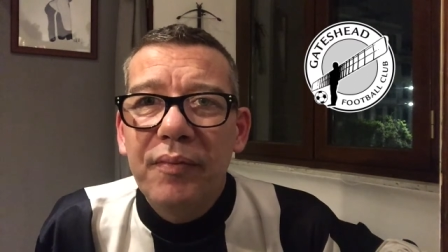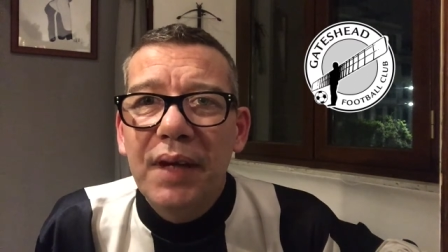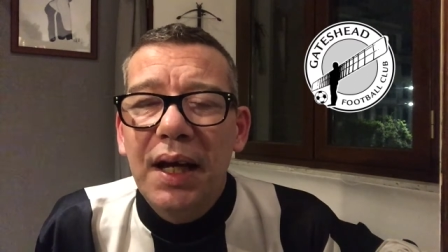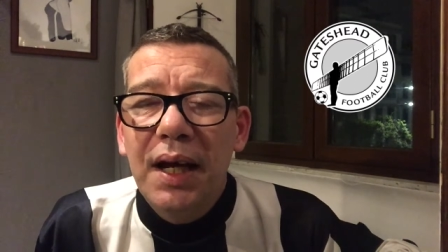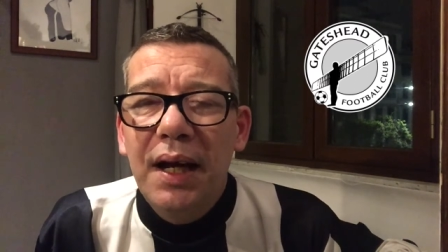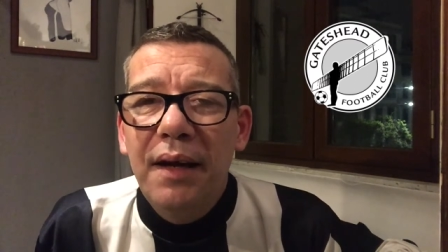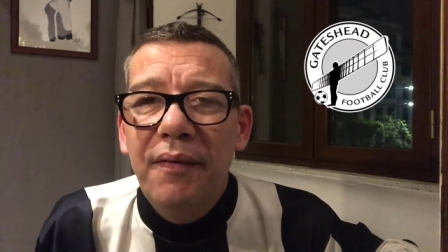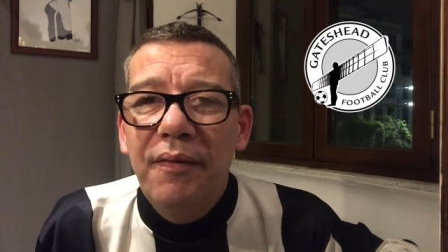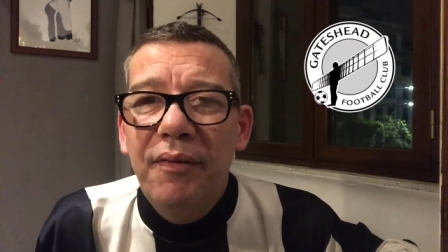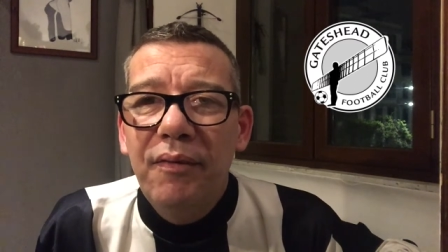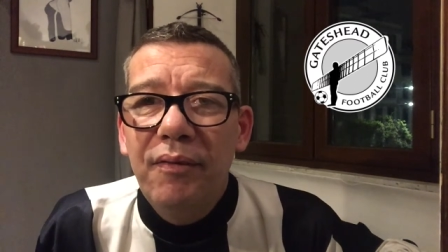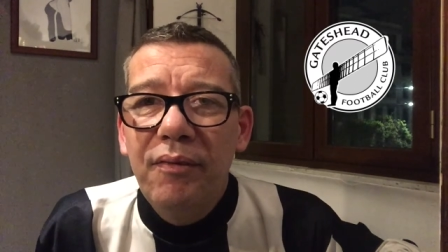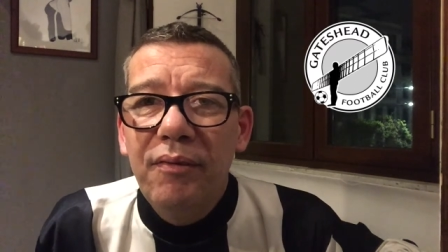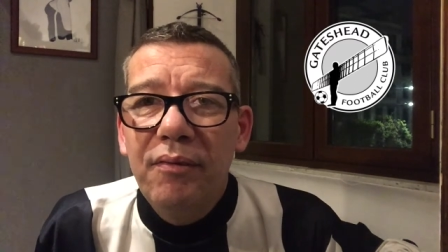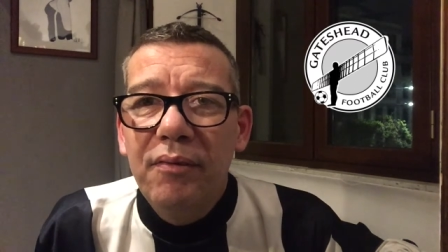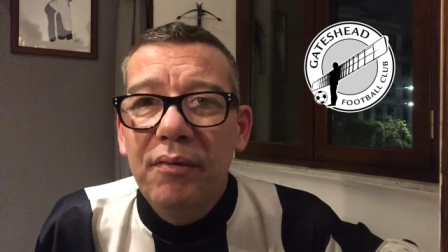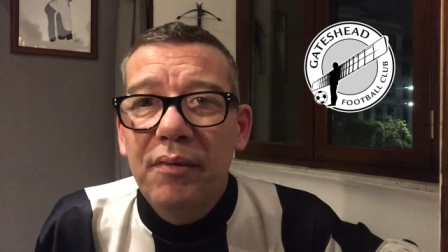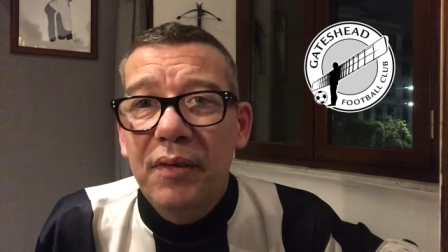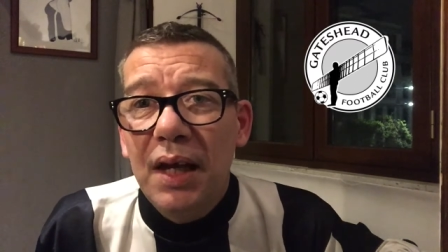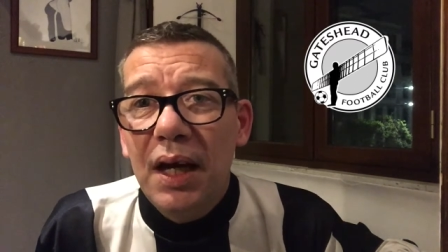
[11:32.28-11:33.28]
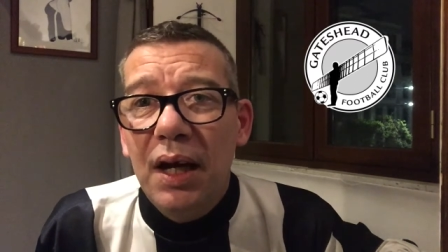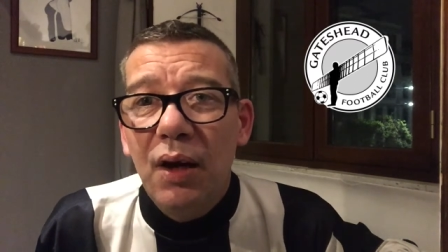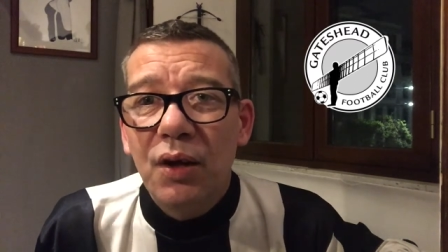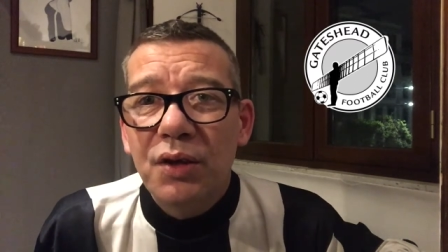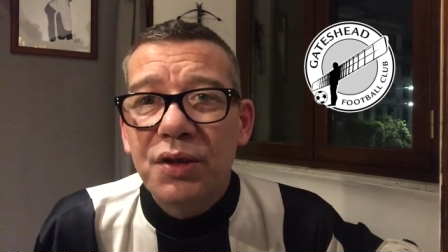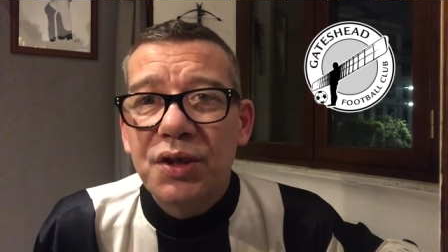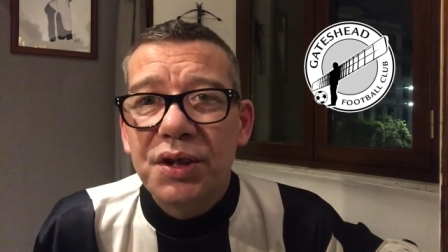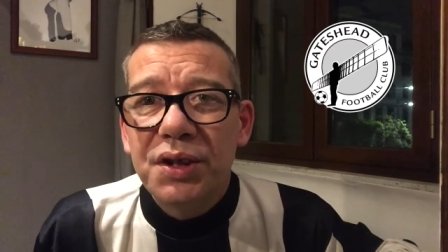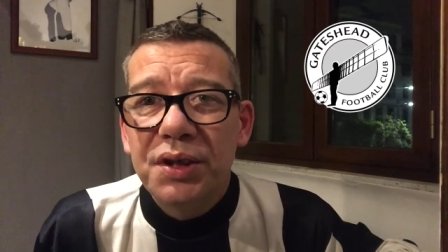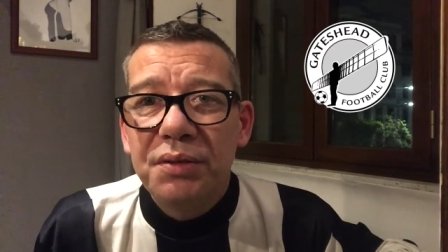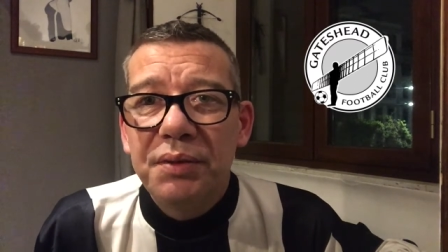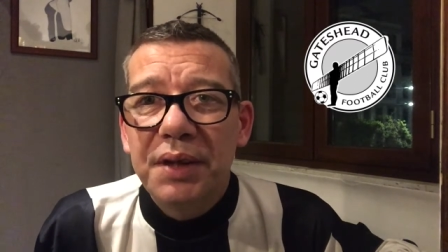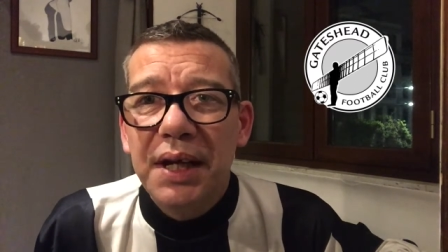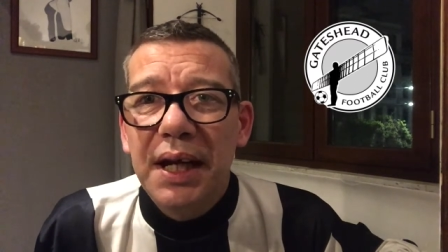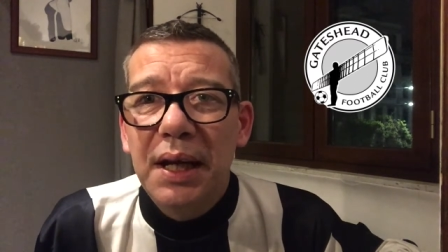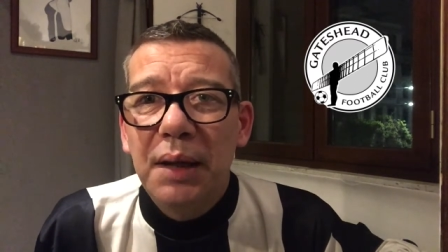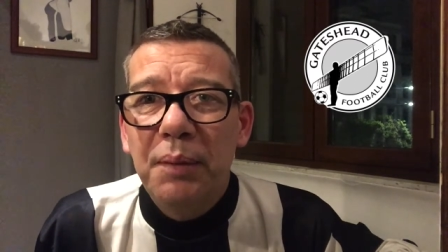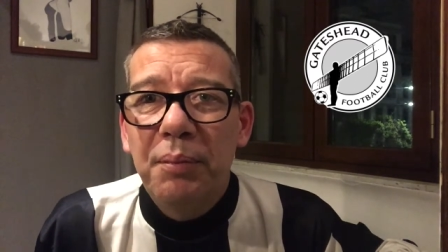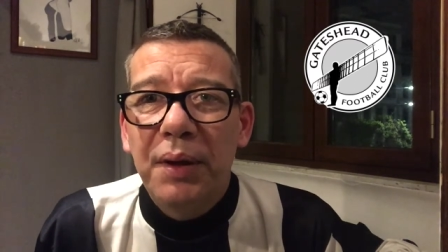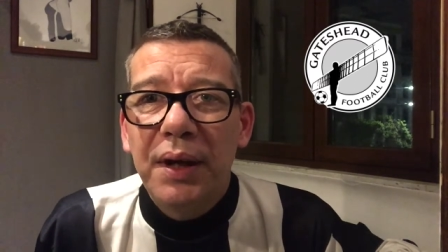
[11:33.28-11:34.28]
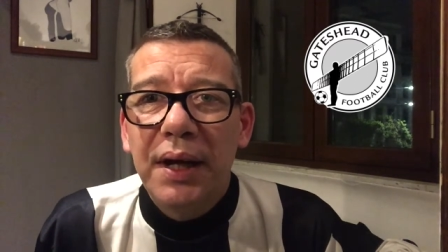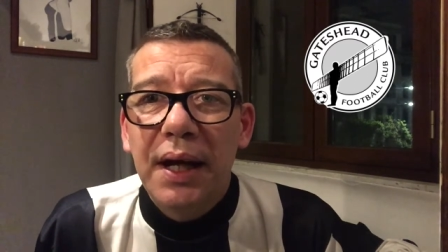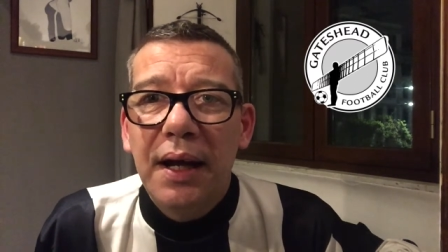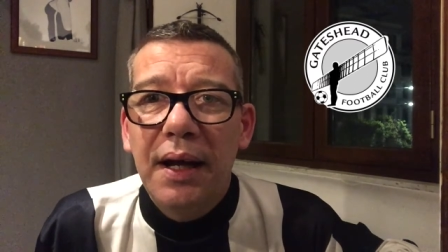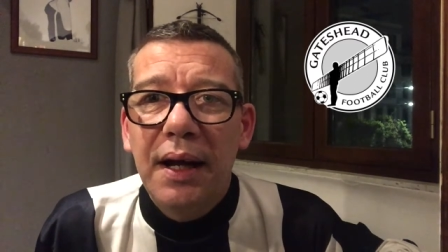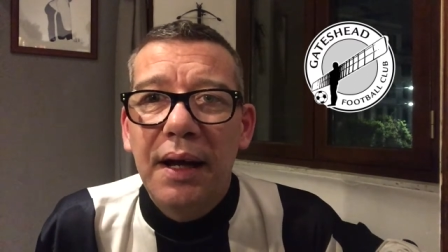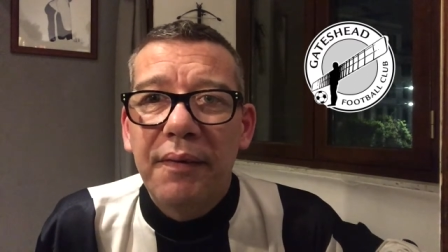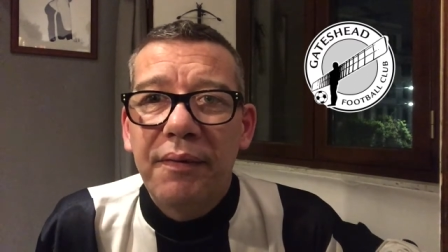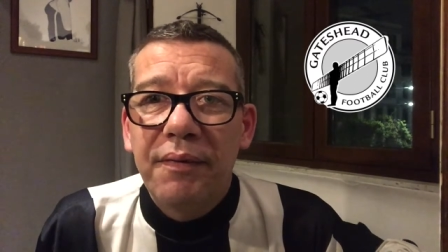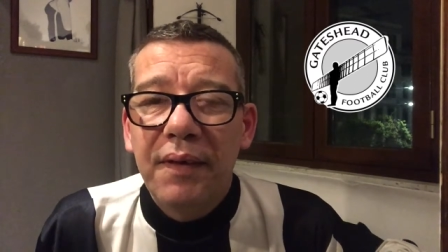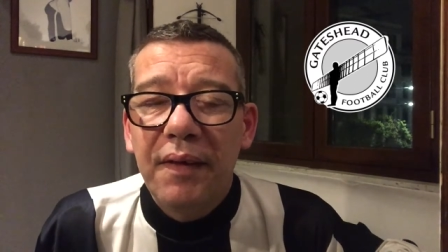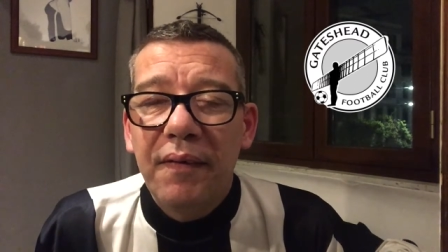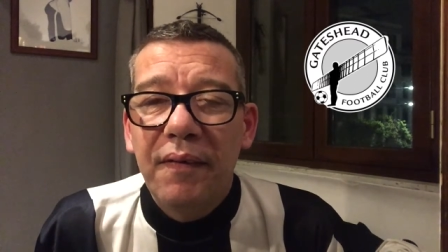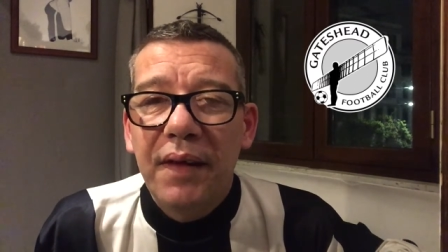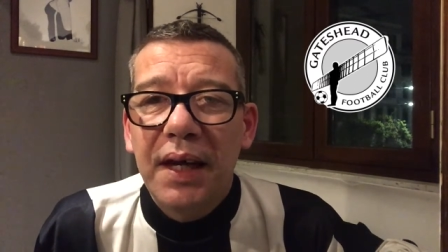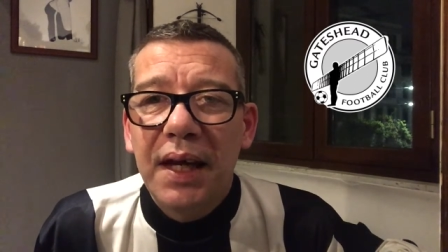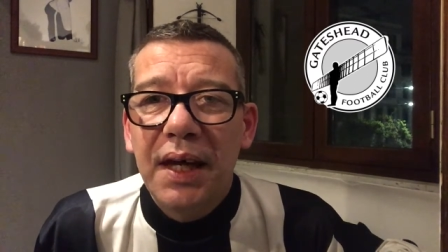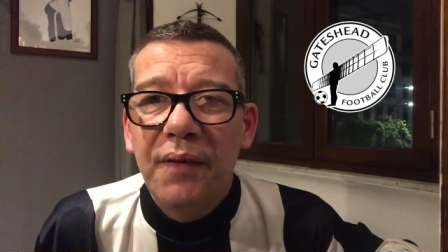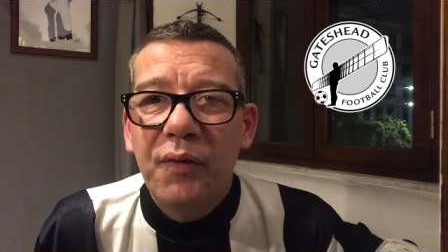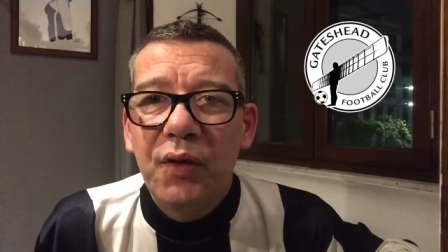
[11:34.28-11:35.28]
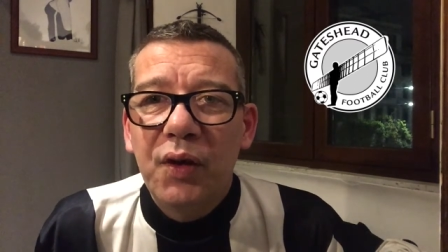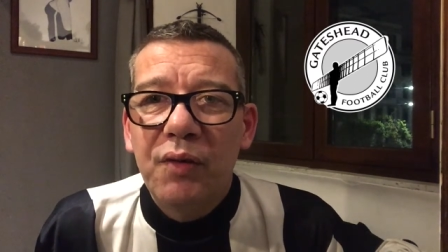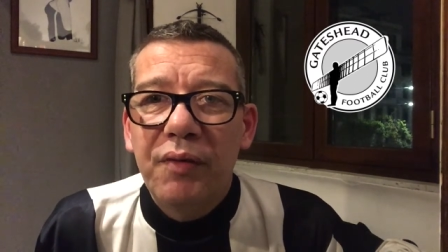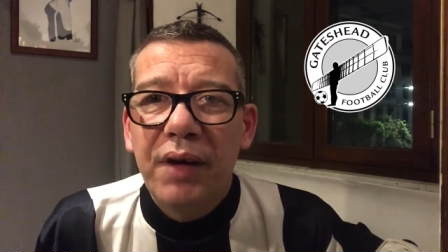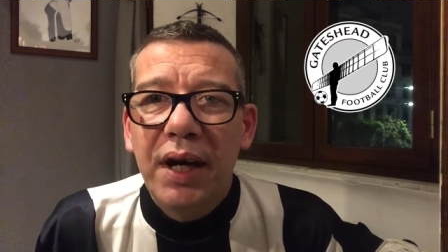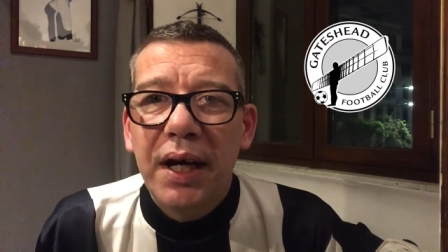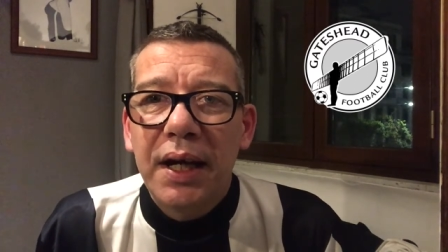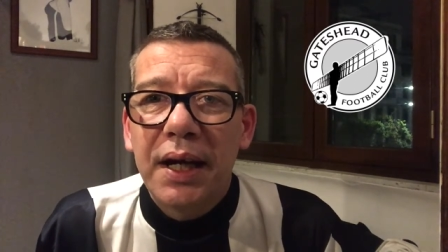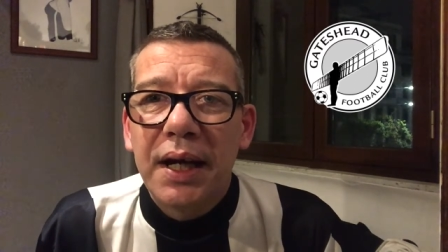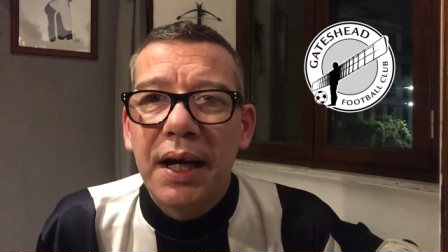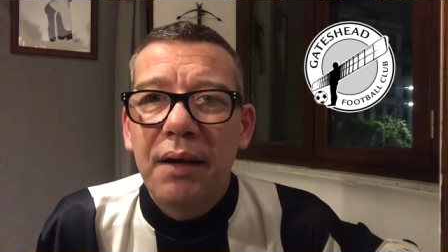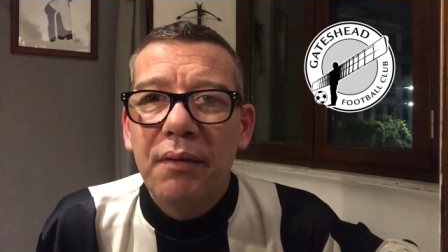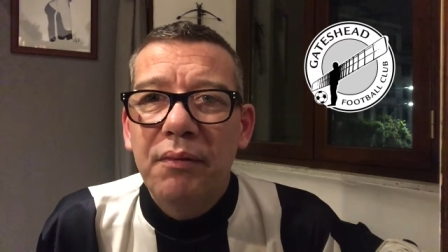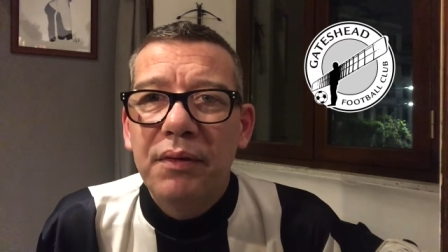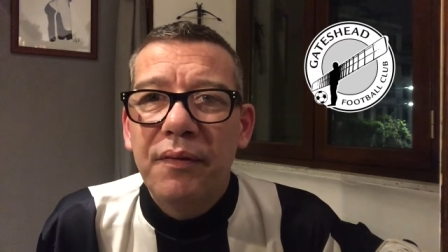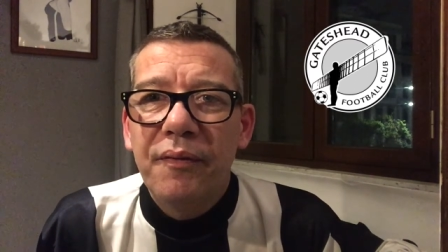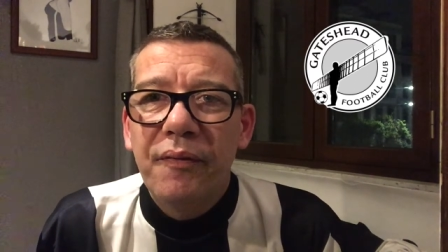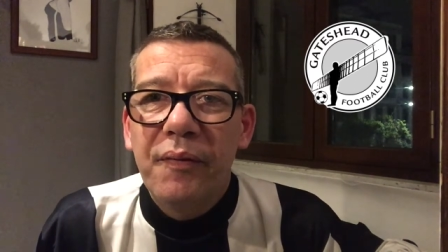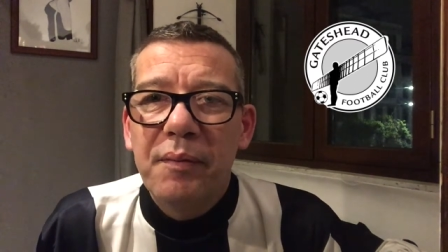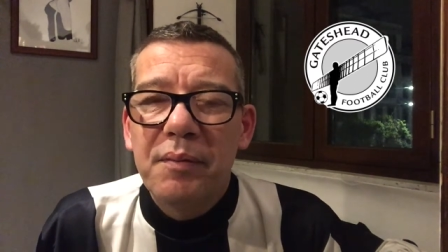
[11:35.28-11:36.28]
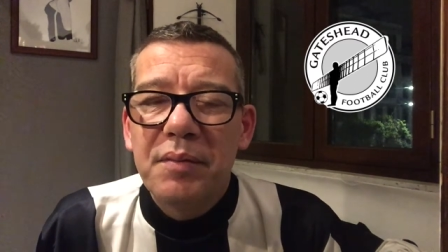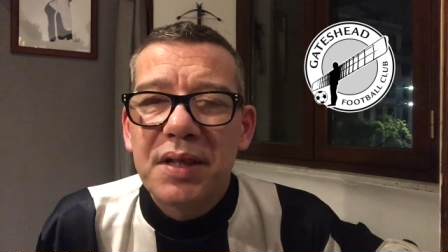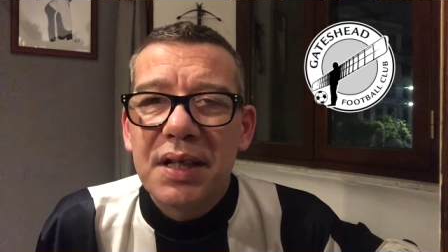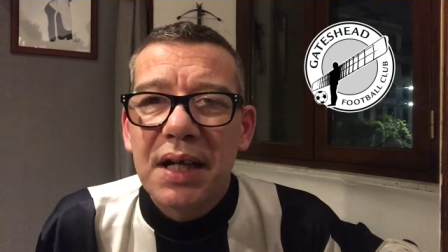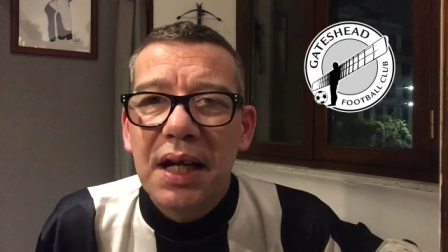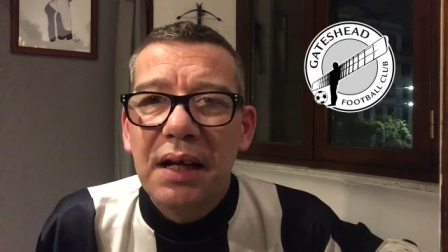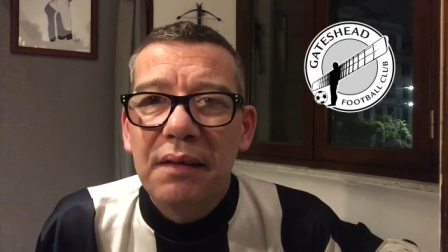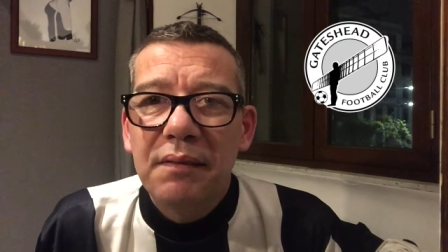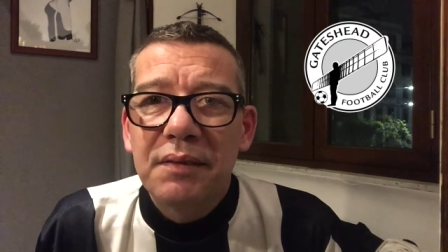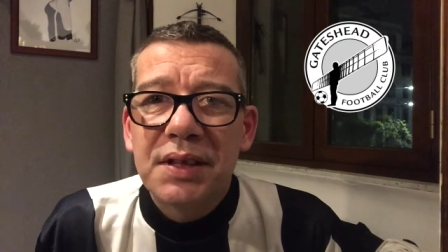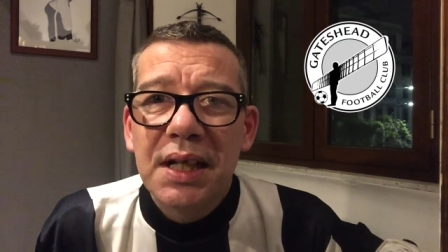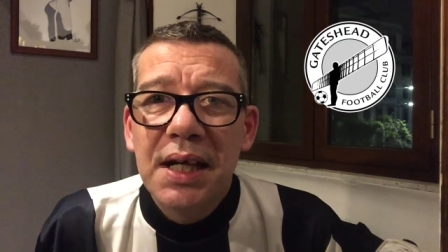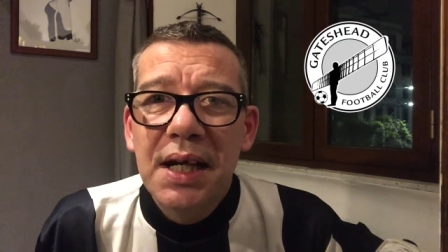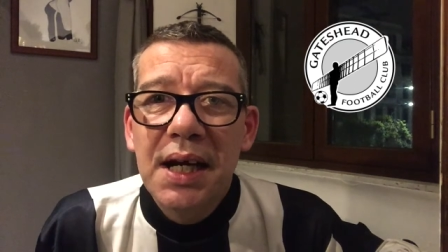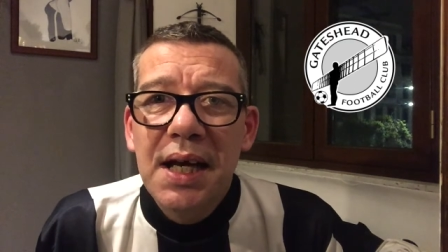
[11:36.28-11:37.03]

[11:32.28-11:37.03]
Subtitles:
And they lost 2-0, but I think they gave a great account of themselves.